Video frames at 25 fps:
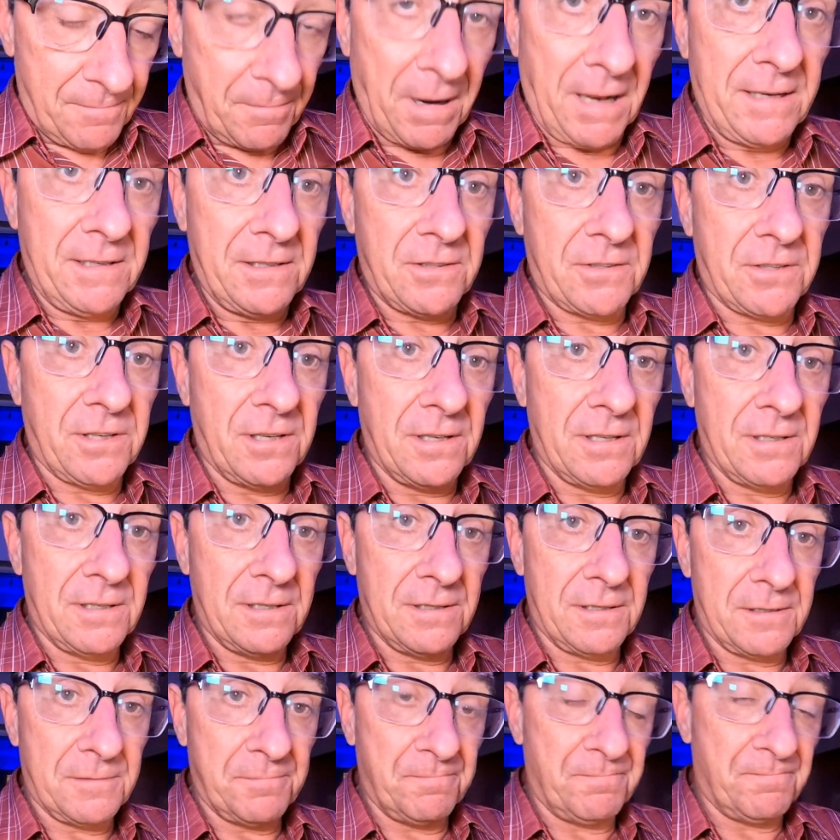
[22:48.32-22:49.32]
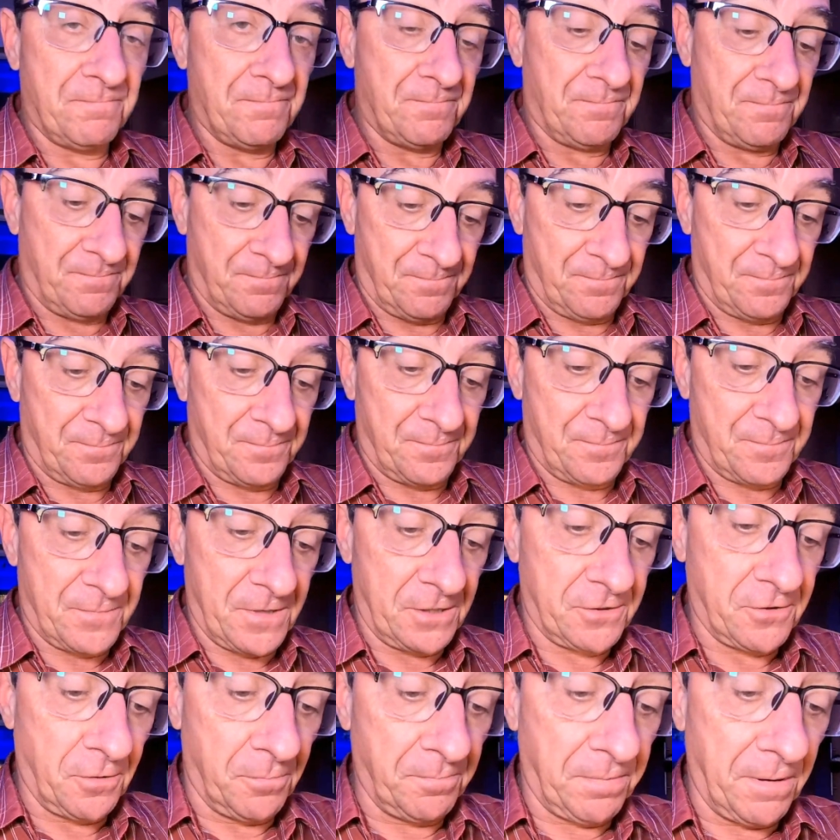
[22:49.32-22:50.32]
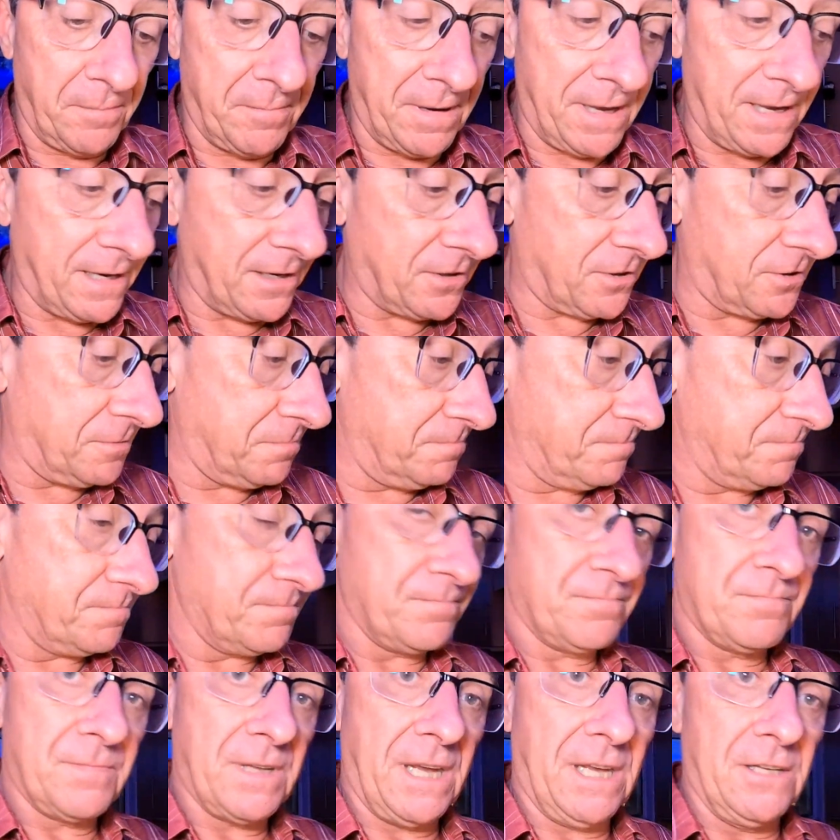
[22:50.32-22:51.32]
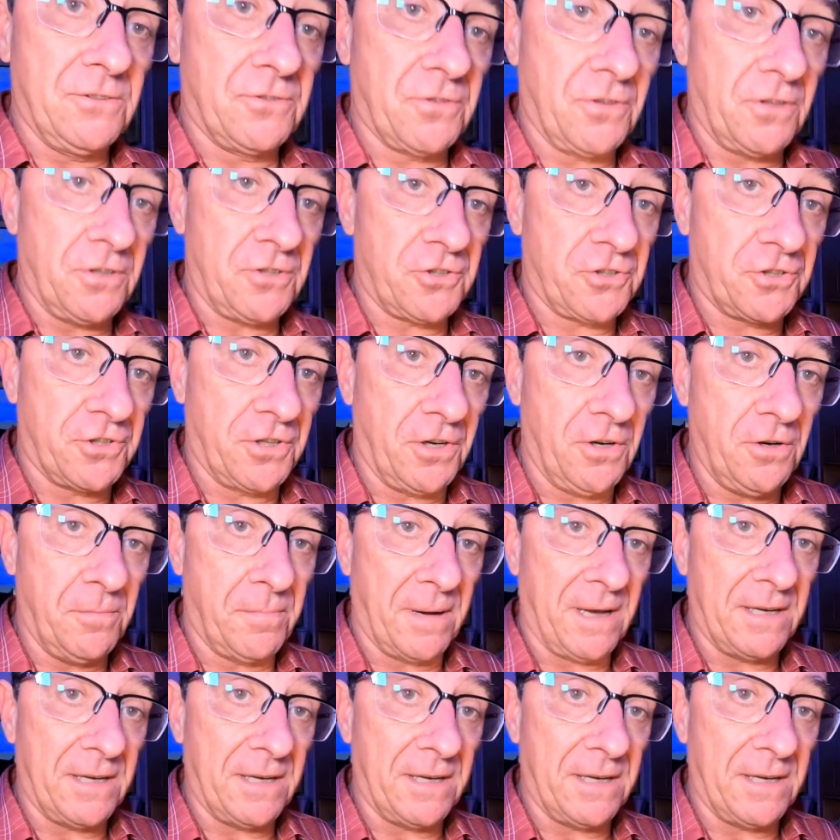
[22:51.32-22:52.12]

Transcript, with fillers: place the dumpling mix into the stew